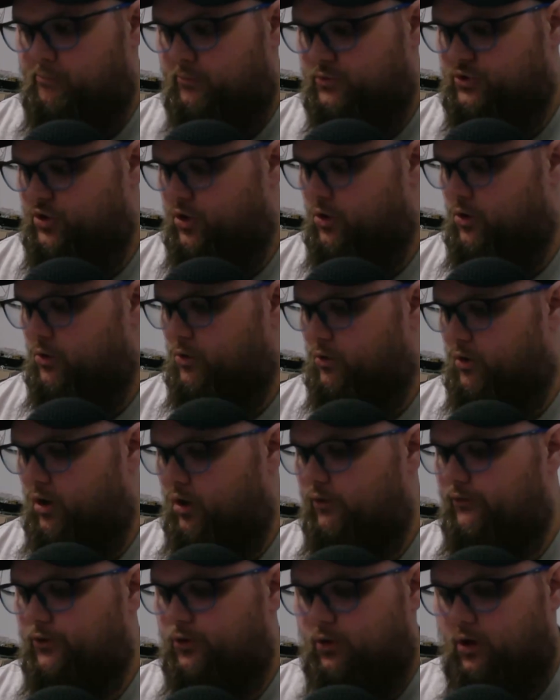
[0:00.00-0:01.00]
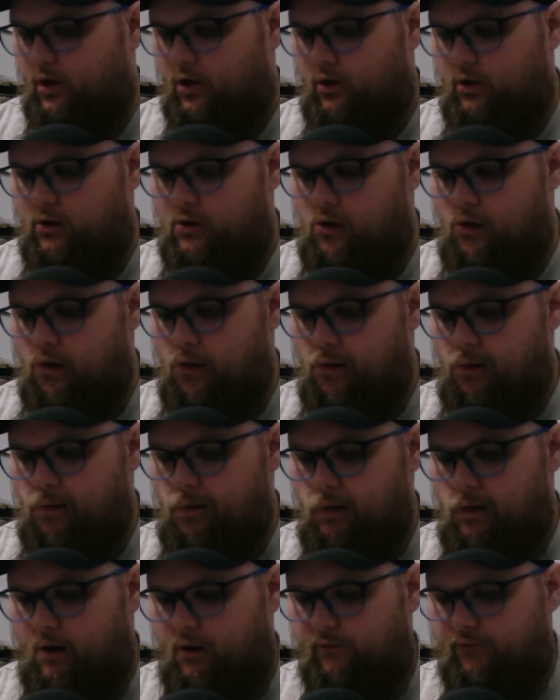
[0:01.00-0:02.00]
so overall,
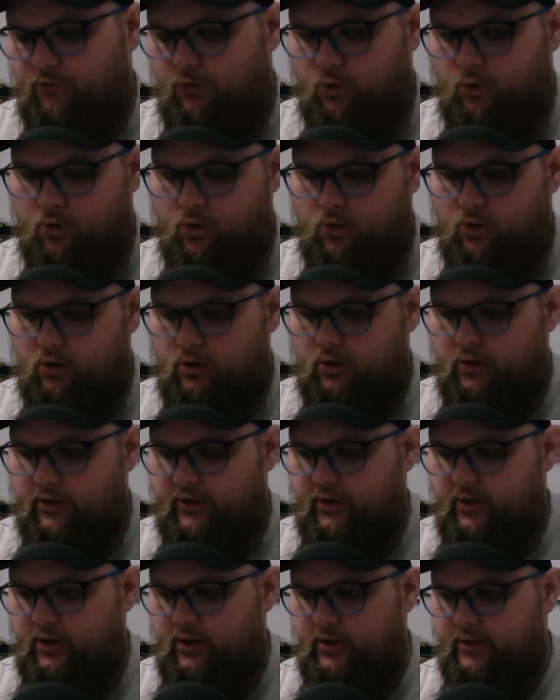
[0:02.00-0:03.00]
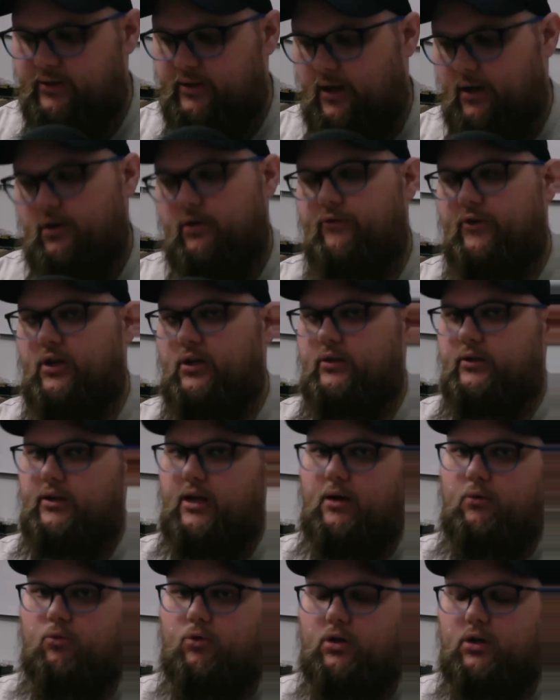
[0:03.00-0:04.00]
for the entire event,
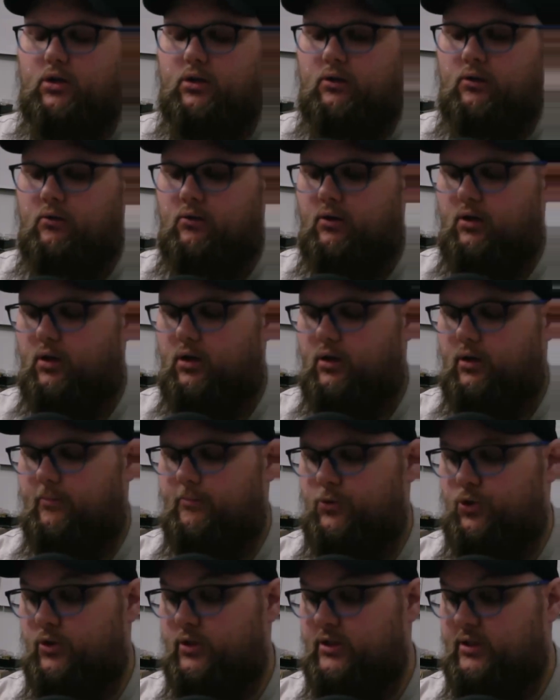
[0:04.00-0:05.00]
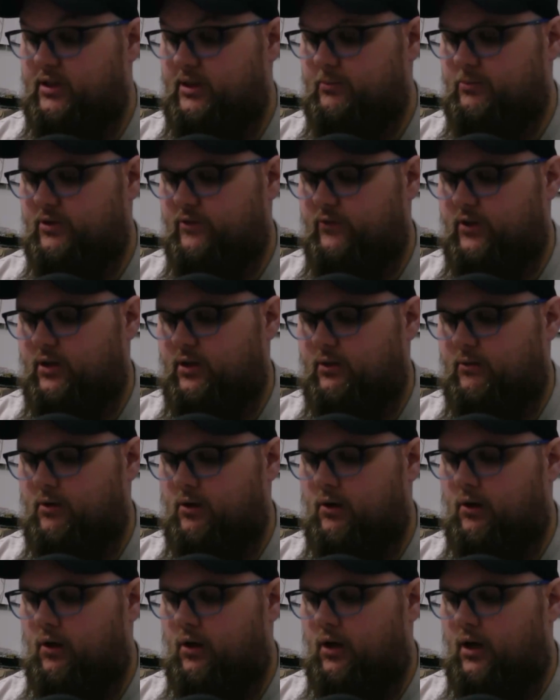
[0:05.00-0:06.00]
day 1, during the teams event,
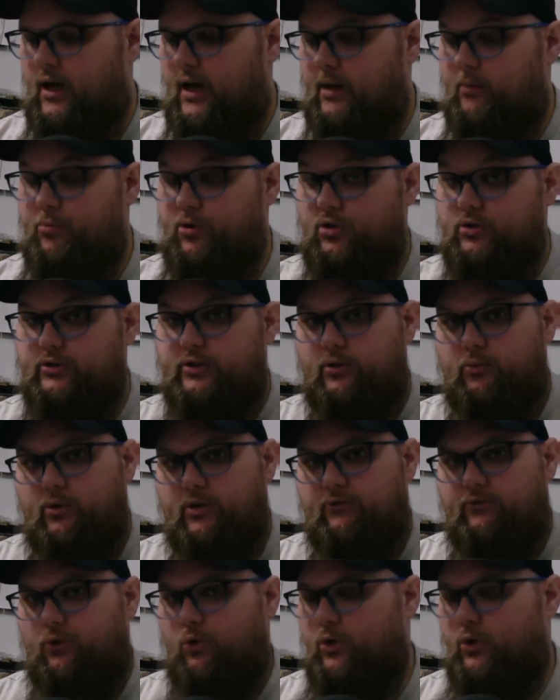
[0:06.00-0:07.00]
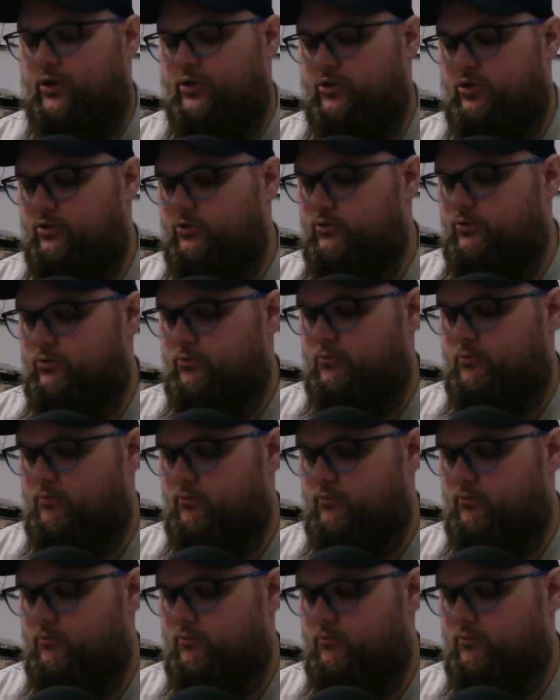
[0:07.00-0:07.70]
I personally went 4-2.